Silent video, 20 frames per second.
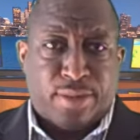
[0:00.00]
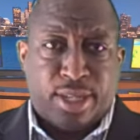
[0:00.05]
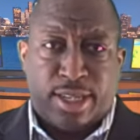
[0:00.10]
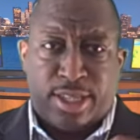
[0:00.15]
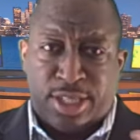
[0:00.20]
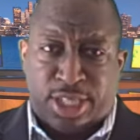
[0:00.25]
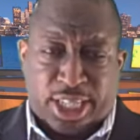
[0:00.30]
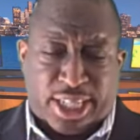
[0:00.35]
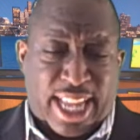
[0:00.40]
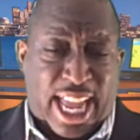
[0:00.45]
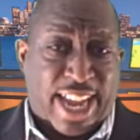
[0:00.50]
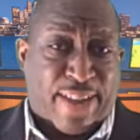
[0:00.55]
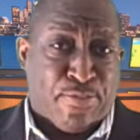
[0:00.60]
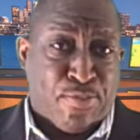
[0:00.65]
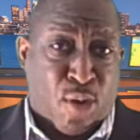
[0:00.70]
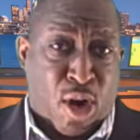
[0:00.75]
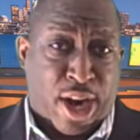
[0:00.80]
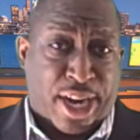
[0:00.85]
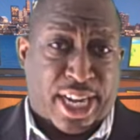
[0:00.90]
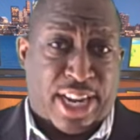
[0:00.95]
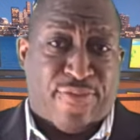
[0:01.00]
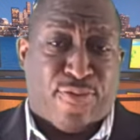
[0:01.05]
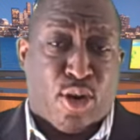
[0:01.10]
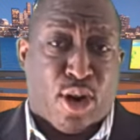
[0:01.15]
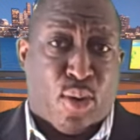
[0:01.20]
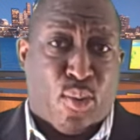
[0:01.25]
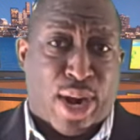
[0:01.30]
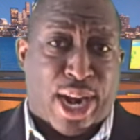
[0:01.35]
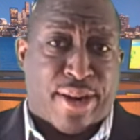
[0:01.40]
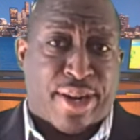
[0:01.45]
Just like marketing for
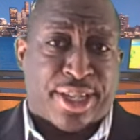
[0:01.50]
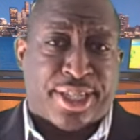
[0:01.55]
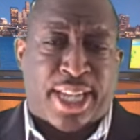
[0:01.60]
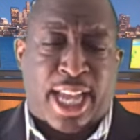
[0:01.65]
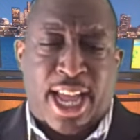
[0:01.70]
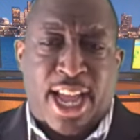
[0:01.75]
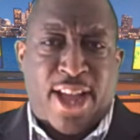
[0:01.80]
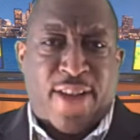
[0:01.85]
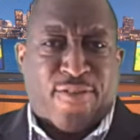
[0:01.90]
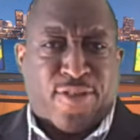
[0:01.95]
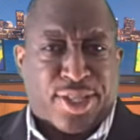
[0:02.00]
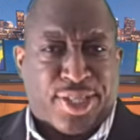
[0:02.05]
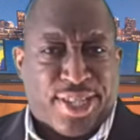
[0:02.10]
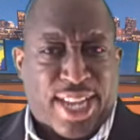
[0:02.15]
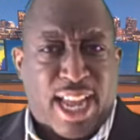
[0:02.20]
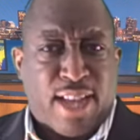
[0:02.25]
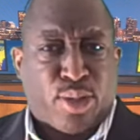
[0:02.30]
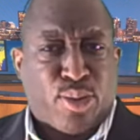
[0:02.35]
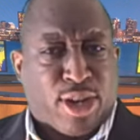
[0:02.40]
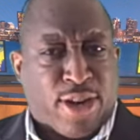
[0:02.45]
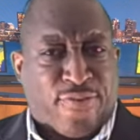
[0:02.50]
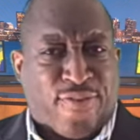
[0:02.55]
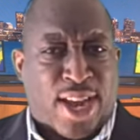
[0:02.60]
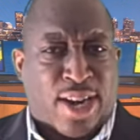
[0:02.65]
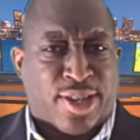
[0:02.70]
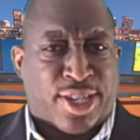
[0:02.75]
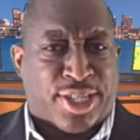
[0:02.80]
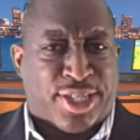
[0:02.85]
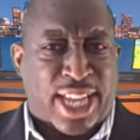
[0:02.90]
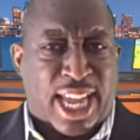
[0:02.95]
awareness, for sales, we're going to follow
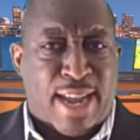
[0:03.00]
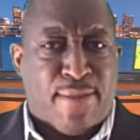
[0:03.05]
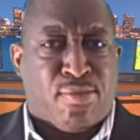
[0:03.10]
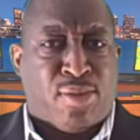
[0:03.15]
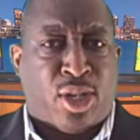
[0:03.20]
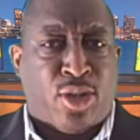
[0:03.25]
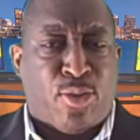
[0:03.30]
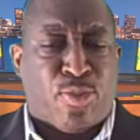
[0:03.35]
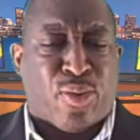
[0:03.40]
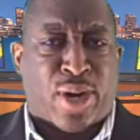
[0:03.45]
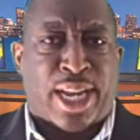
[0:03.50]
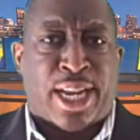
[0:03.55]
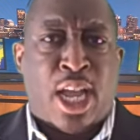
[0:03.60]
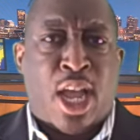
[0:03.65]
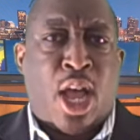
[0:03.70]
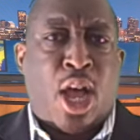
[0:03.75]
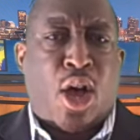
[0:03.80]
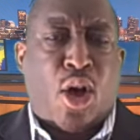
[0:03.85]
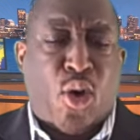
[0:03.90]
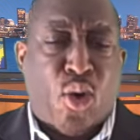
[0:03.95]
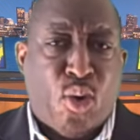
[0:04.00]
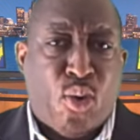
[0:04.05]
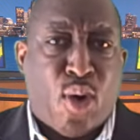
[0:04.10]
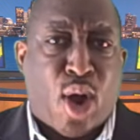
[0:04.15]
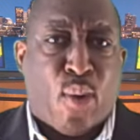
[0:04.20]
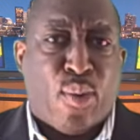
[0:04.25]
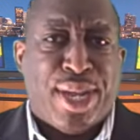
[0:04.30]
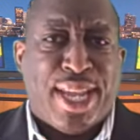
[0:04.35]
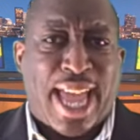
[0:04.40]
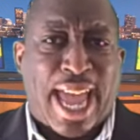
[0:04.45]
the same blueprint. Who are
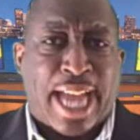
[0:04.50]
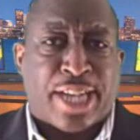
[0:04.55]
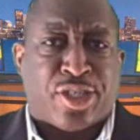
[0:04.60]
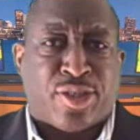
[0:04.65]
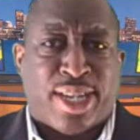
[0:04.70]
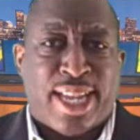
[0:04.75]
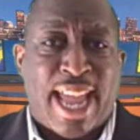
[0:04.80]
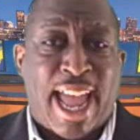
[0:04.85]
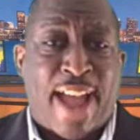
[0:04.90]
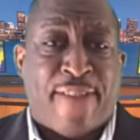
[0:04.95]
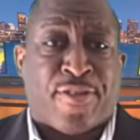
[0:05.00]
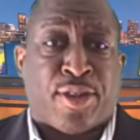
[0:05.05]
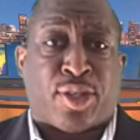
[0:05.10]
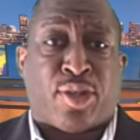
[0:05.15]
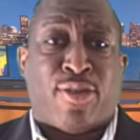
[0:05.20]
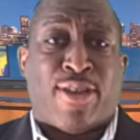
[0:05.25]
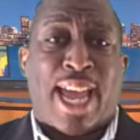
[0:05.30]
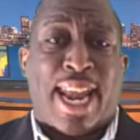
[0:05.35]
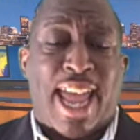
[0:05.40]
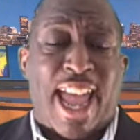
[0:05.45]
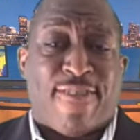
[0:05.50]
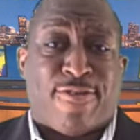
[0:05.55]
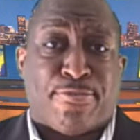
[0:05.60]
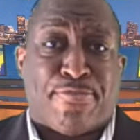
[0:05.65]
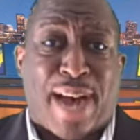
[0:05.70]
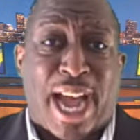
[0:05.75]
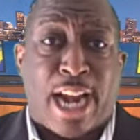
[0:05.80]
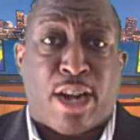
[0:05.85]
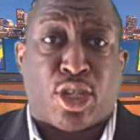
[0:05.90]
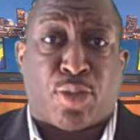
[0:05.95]
we actually after? So you got to have a
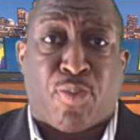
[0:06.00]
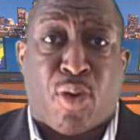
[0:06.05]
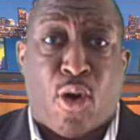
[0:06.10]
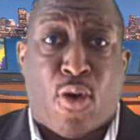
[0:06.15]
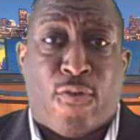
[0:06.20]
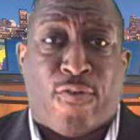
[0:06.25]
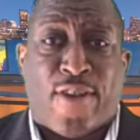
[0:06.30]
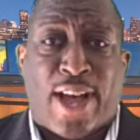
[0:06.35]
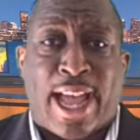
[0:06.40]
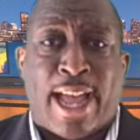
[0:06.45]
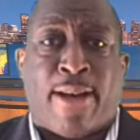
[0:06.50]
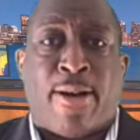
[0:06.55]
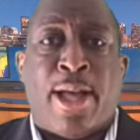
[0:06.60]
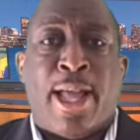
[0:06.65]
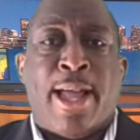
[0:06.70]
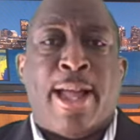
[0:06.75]
buyer's profile.